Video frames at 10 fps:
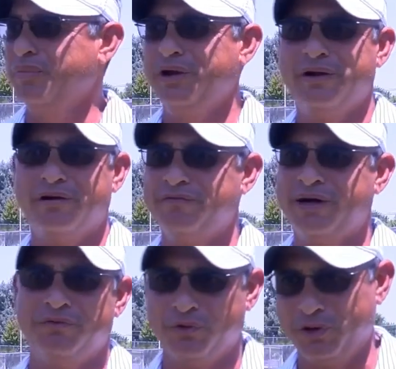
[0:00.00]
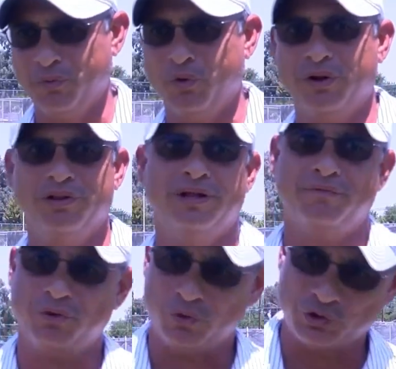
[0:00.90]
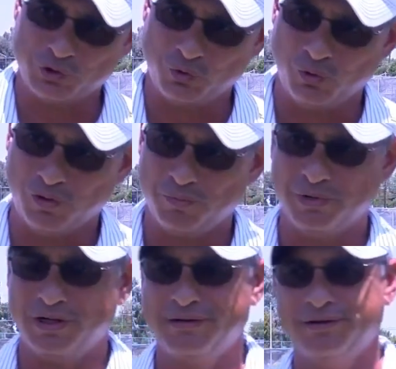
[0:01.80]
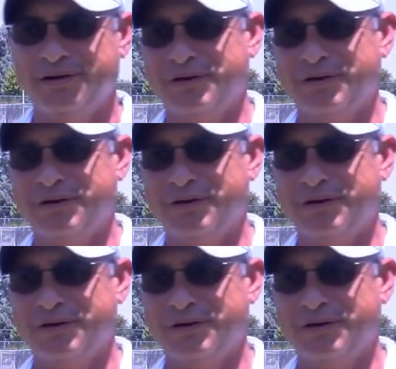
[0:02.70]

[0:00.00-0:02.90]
Be here at 5.30 in the morning, then they have to go to school, but, you